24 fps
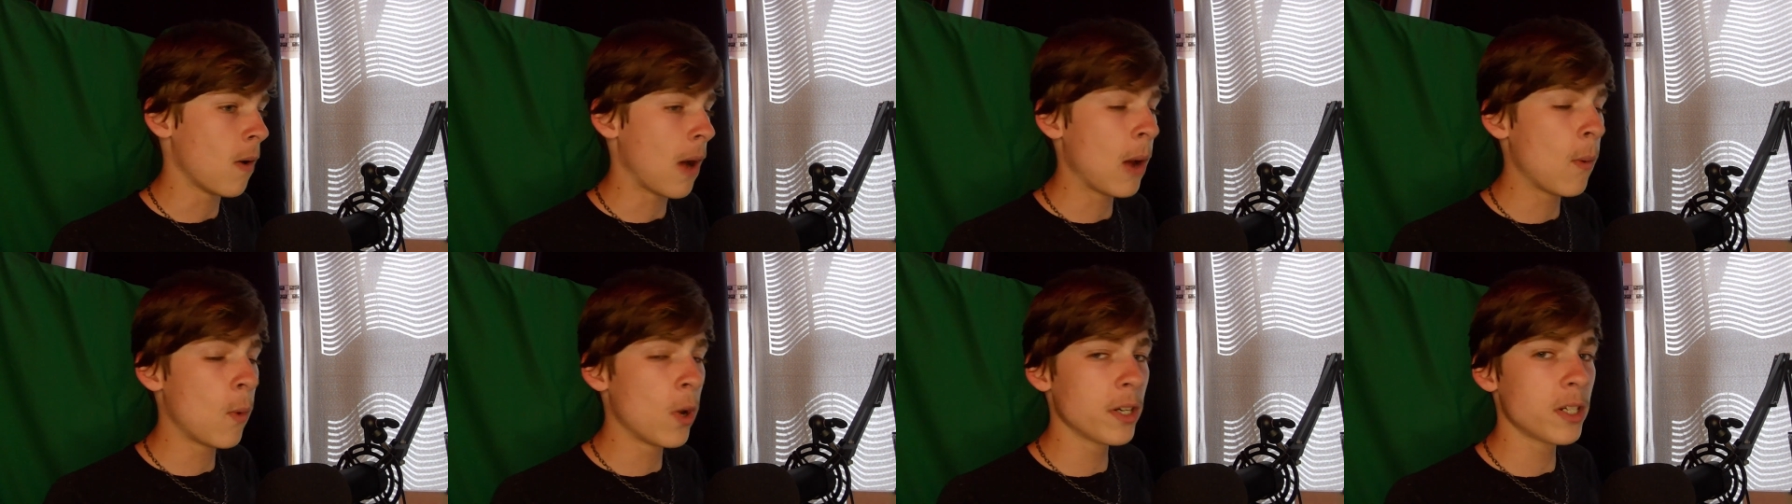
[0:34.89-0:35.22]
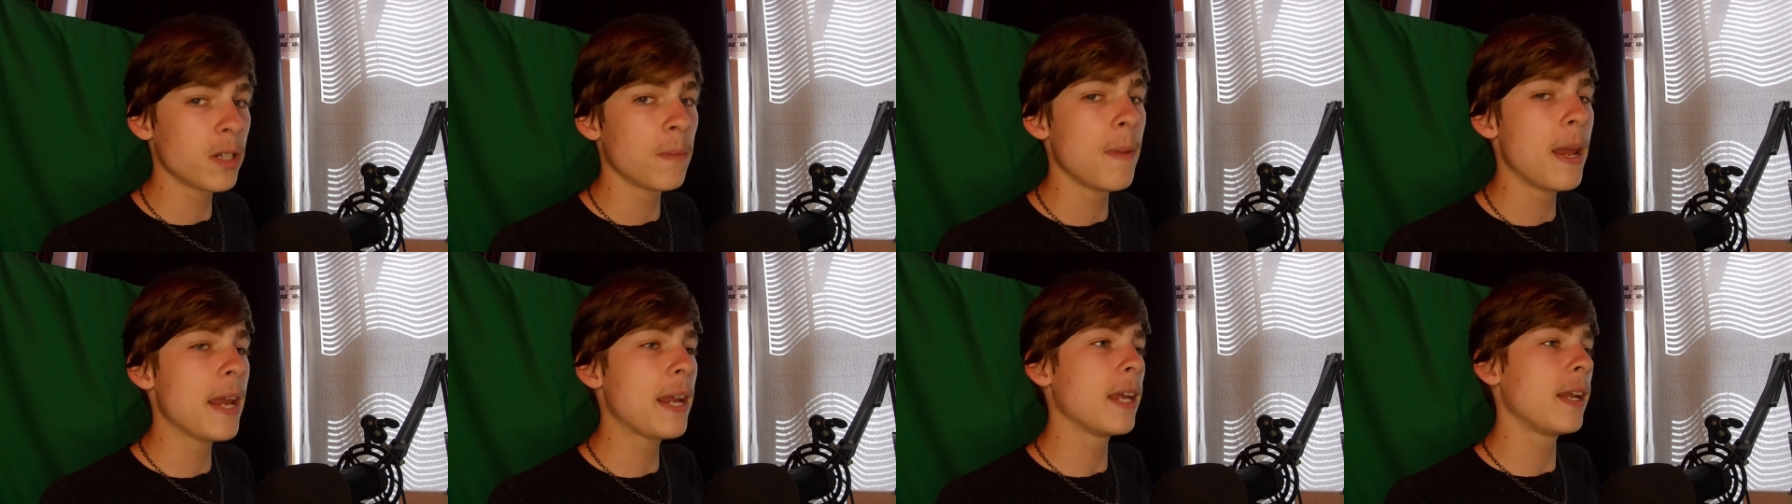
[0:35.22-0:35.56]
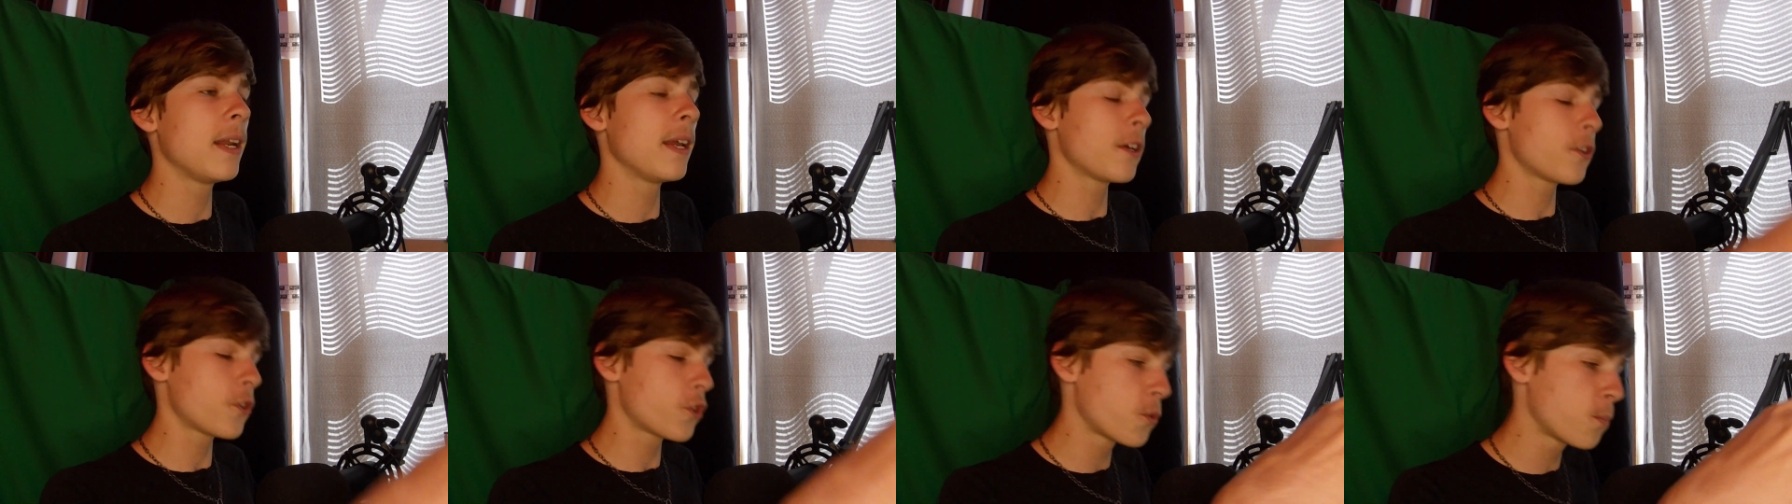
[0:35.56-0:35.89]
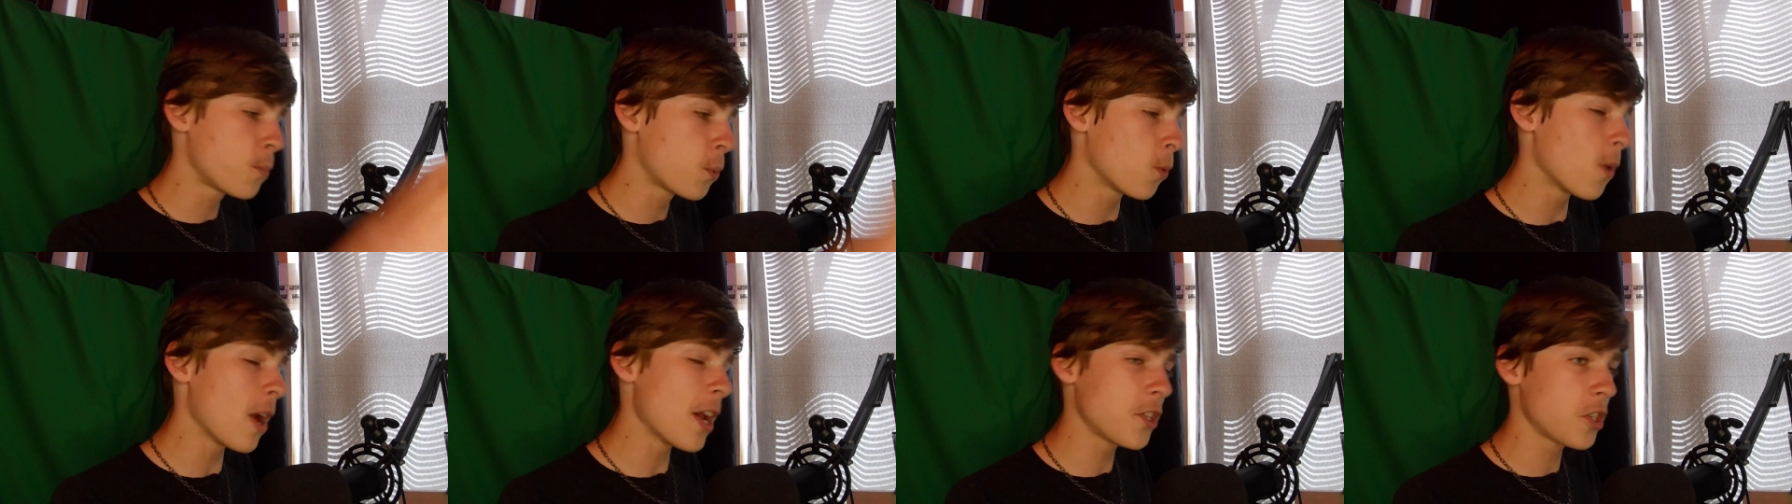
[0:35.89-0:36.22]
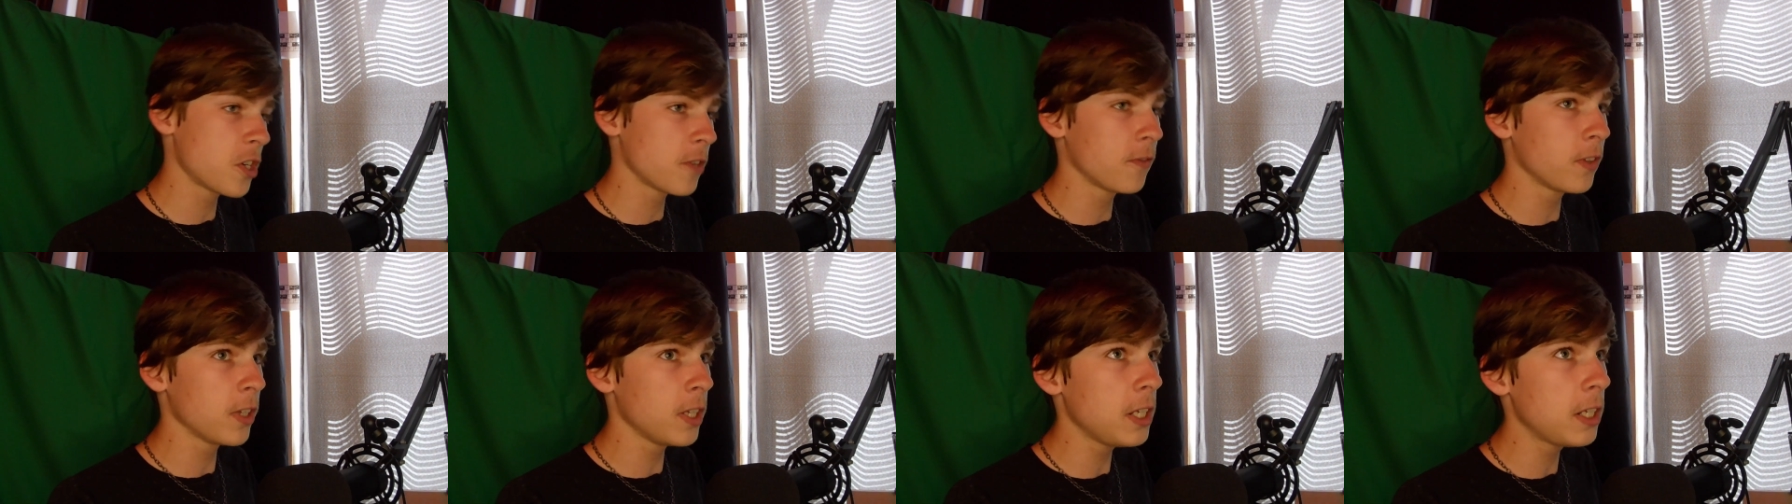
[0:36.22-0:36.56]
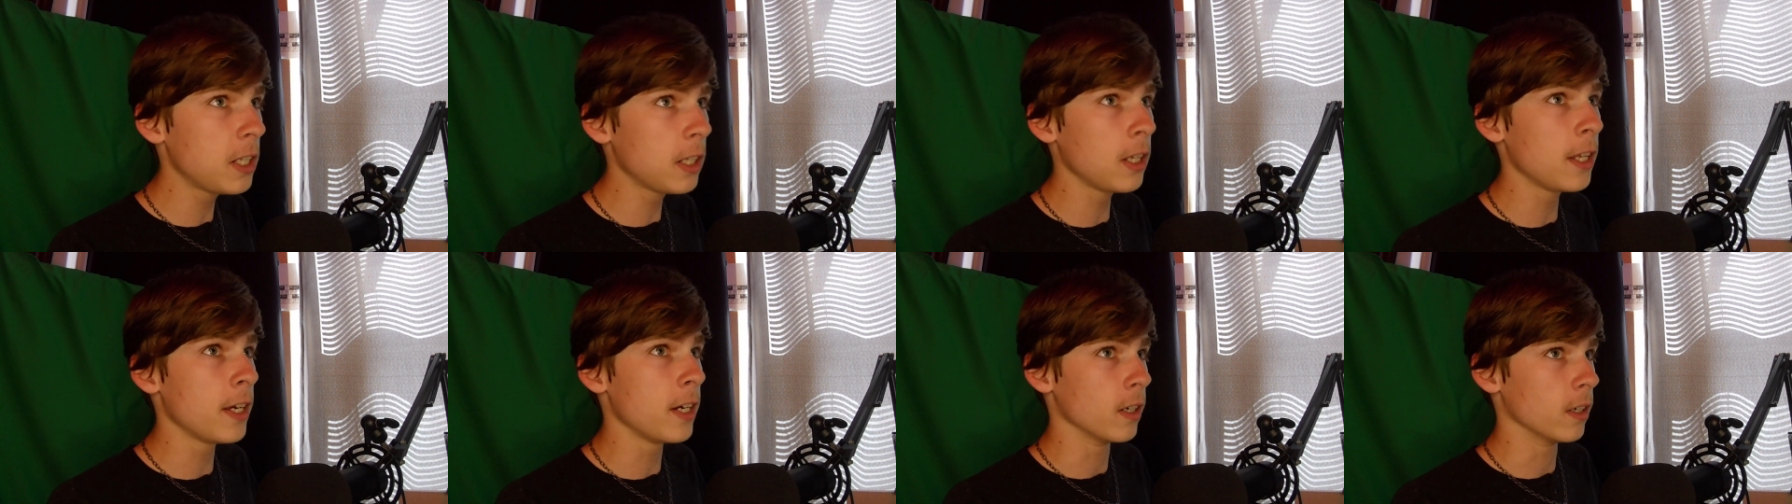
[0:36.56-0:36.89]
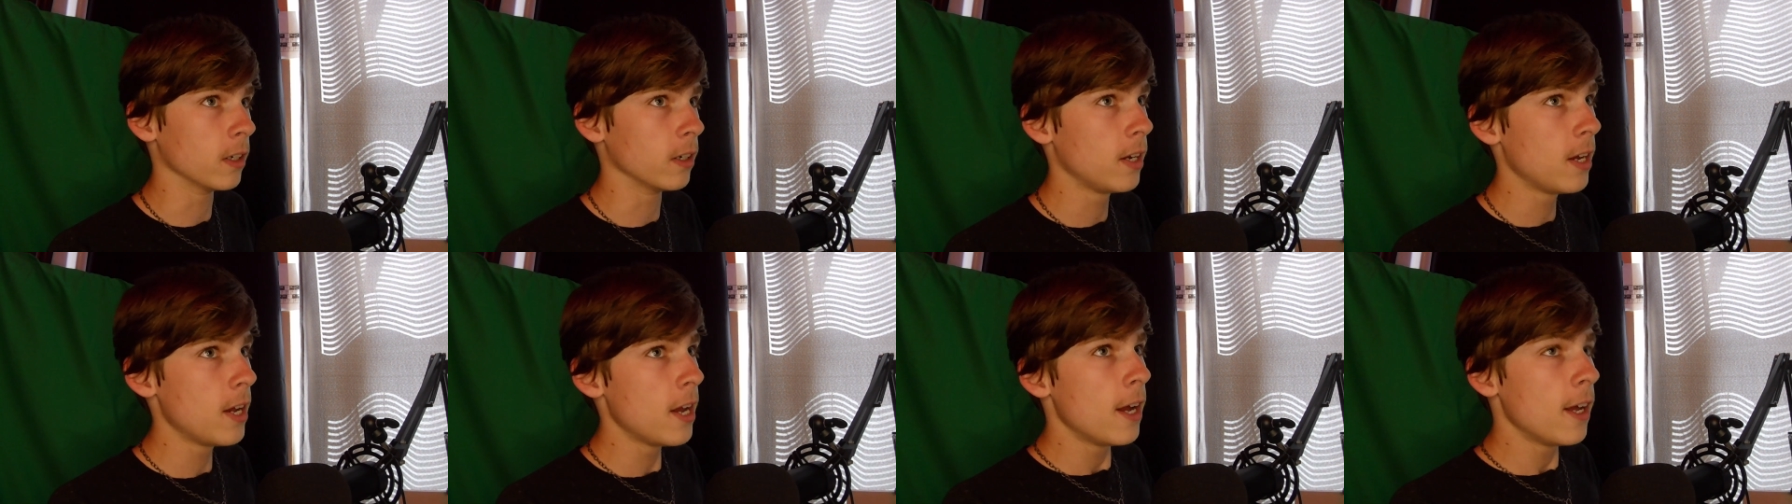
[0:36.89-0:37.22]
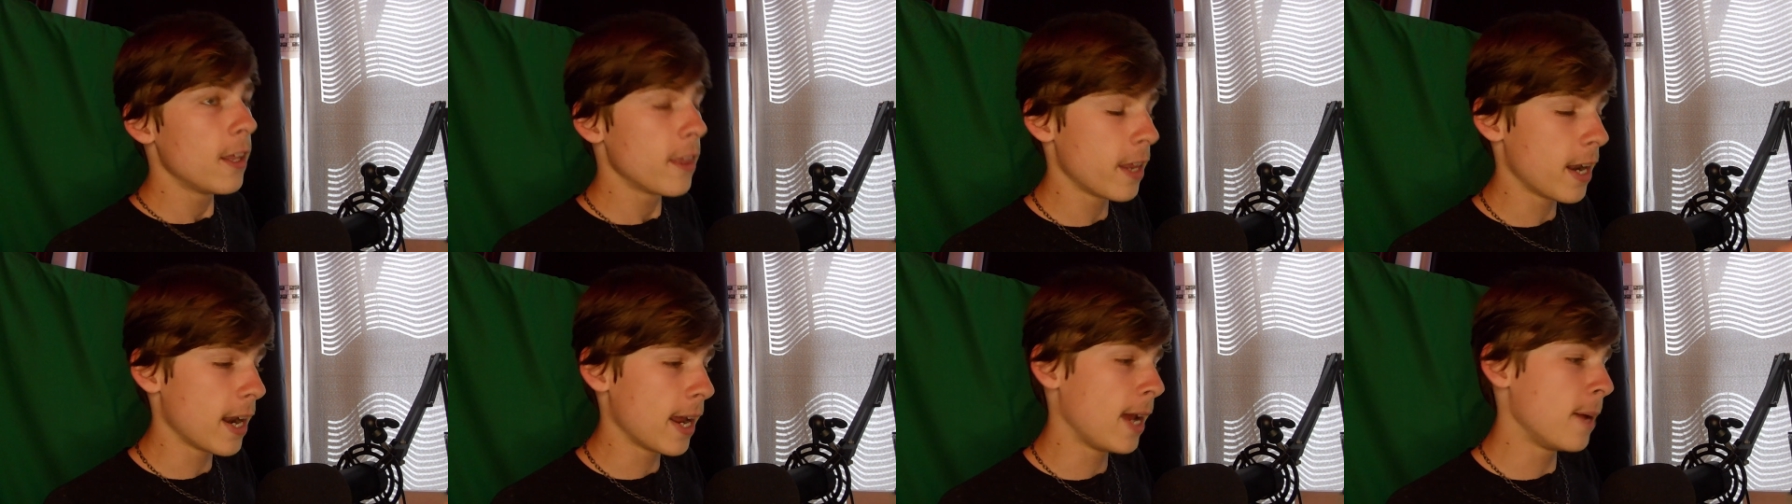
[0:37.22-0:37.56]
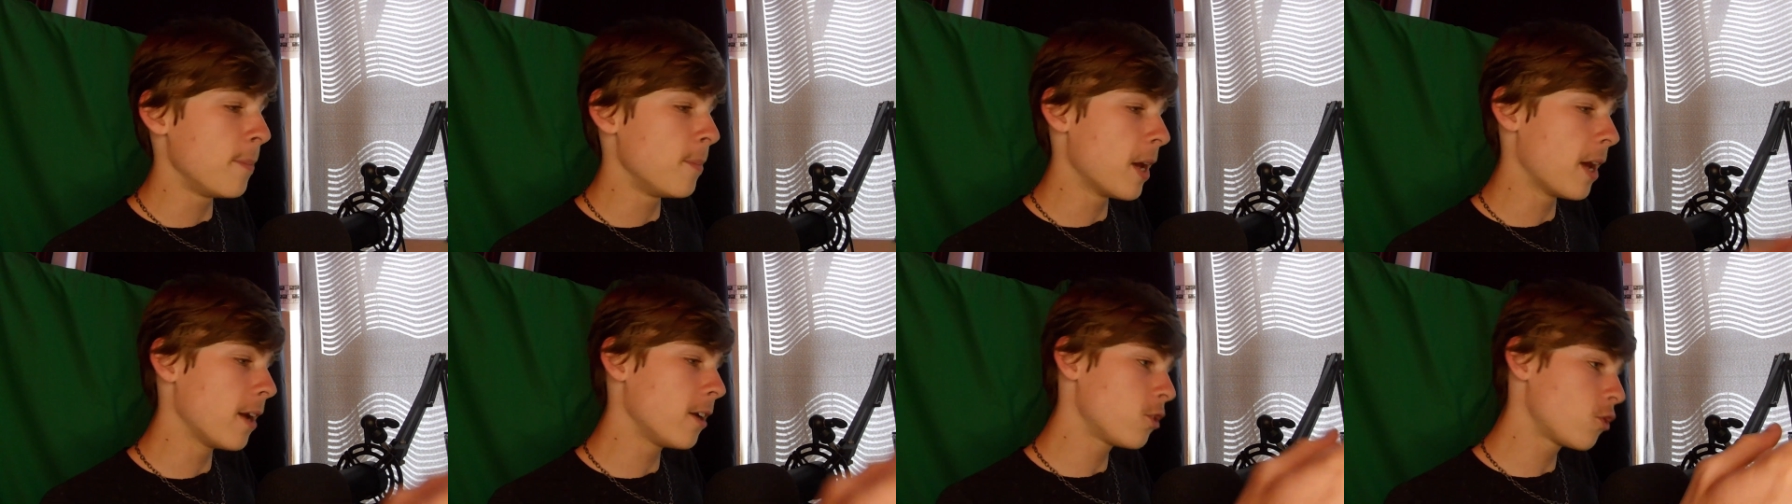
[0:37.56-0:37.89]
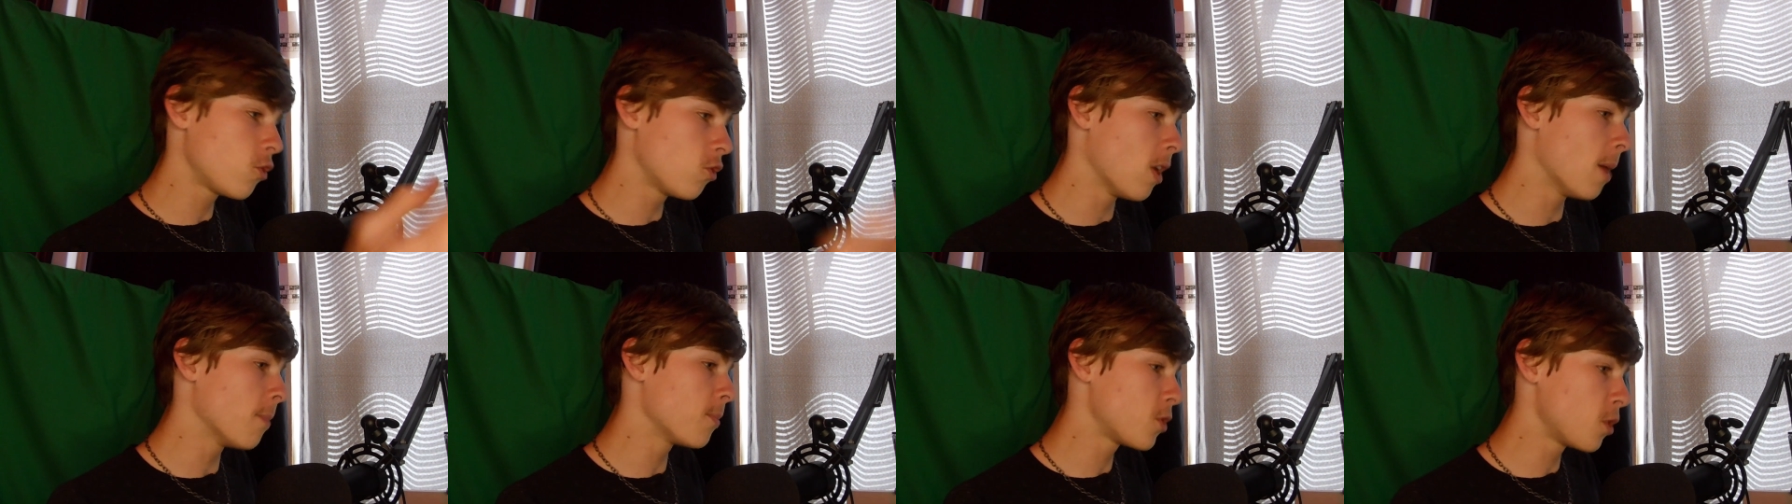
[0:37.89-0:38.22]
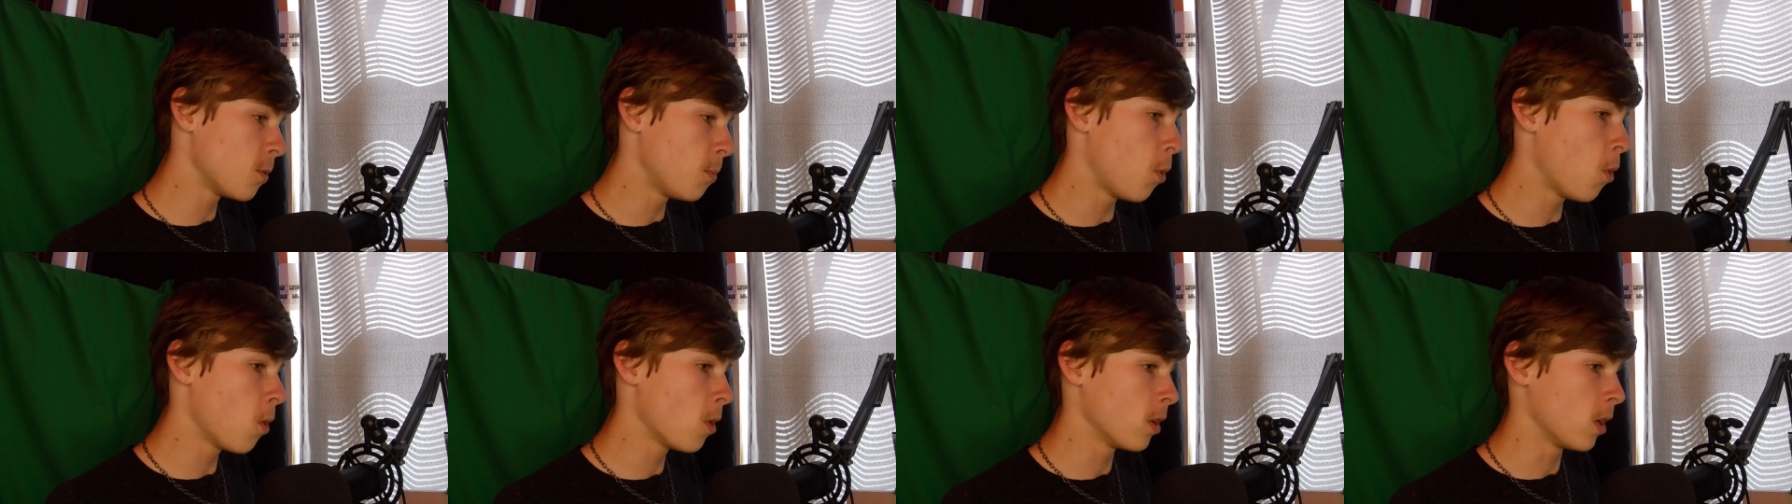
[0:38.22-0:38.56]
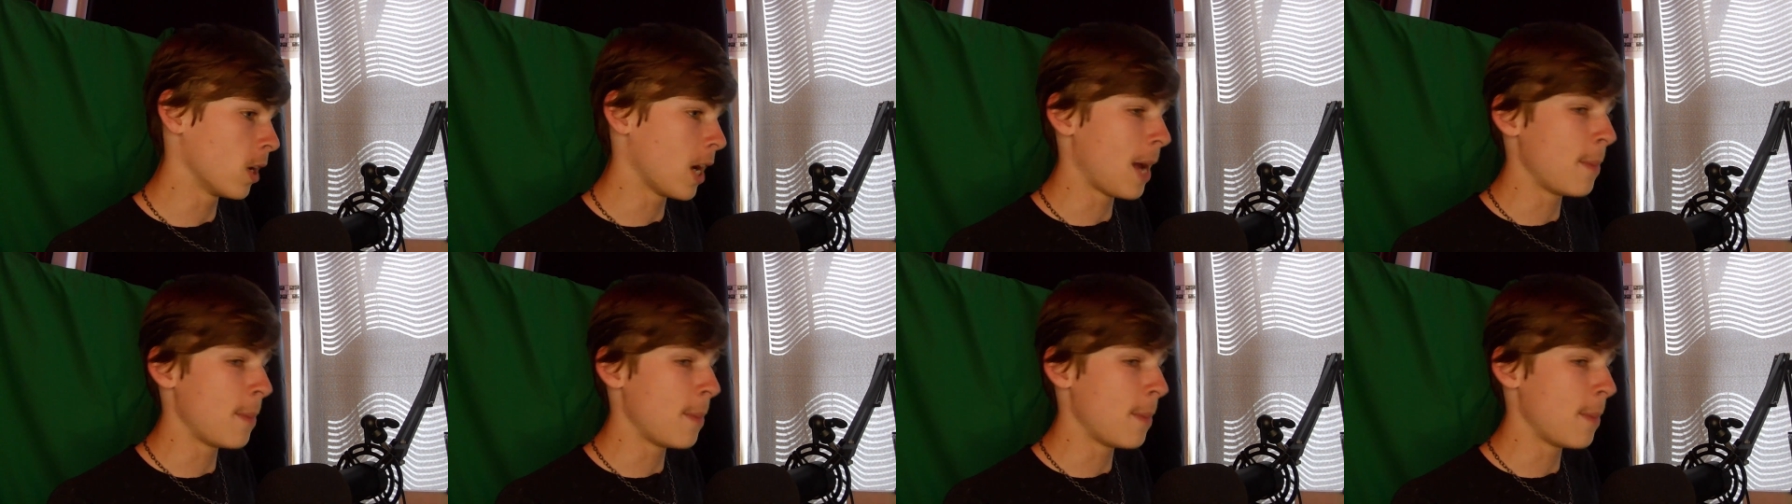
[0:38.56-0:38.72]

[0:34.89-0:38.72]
I want to make it expressively clear that I am not a Trump supporter.